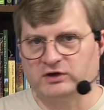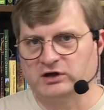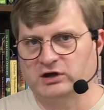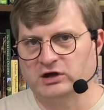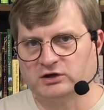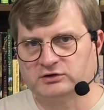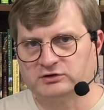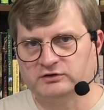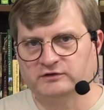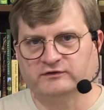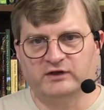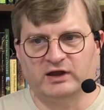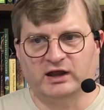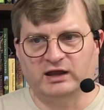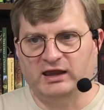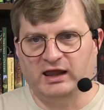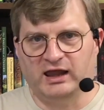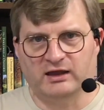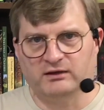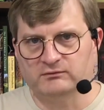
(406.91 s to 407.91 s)
characters that I
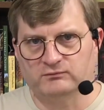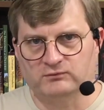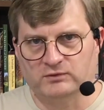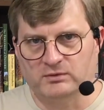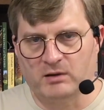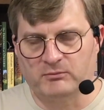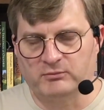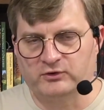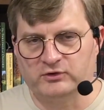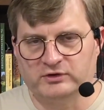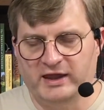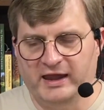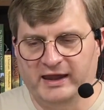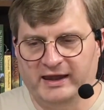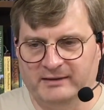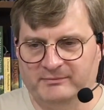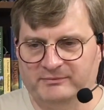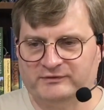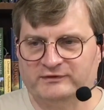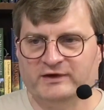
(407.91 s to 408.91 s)
can't remember their
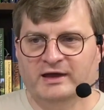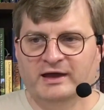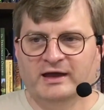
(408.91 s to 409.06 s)
names